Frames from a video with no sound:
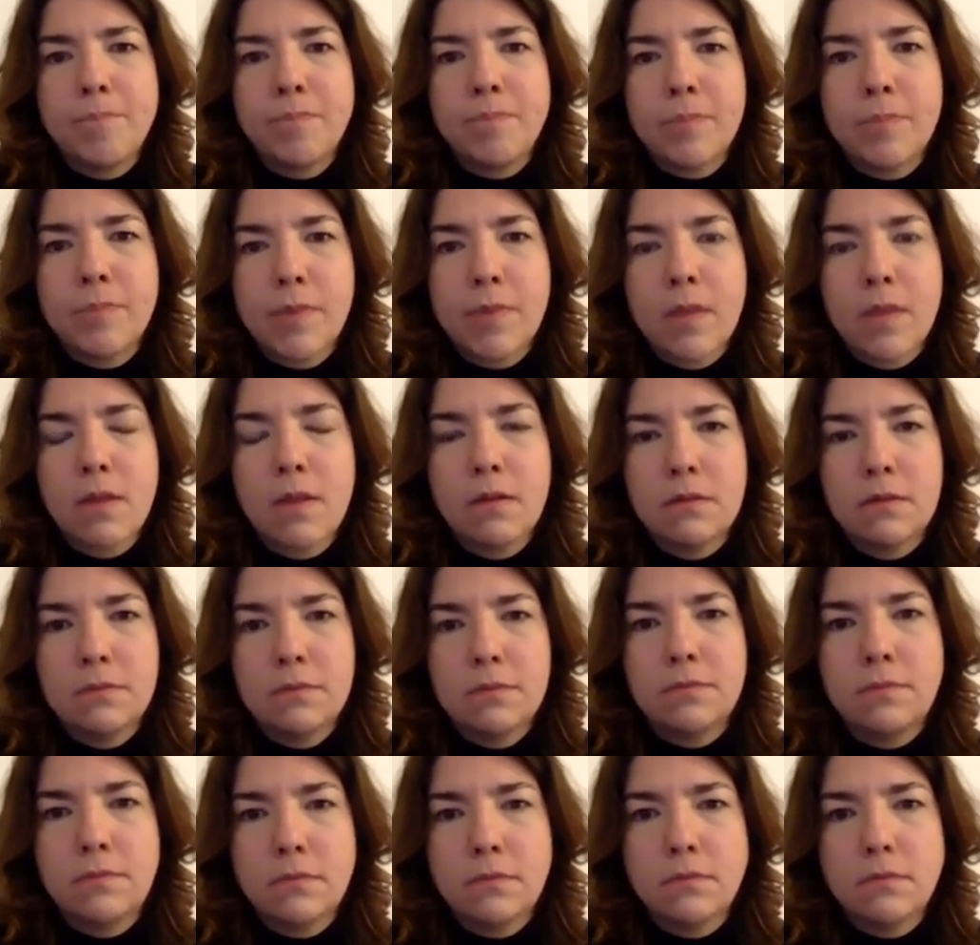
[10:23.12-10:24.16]

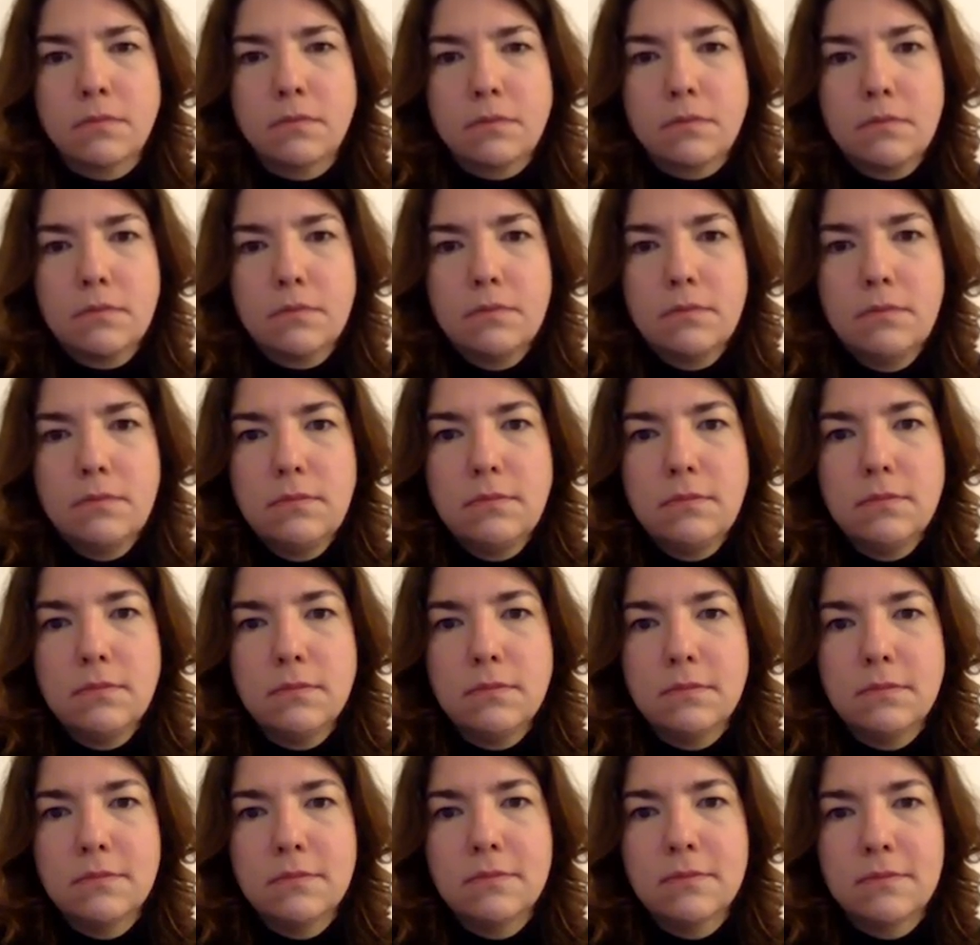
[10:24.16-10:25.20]

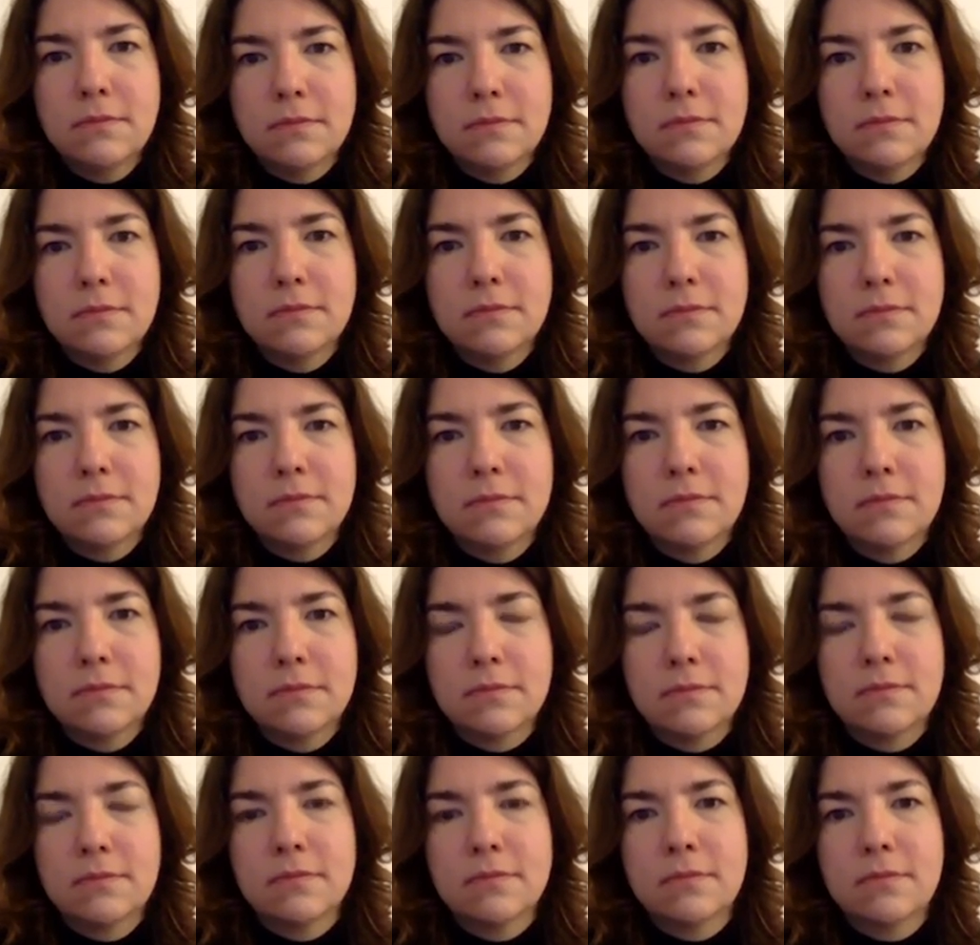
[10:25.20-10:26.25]
This person isn't speaking.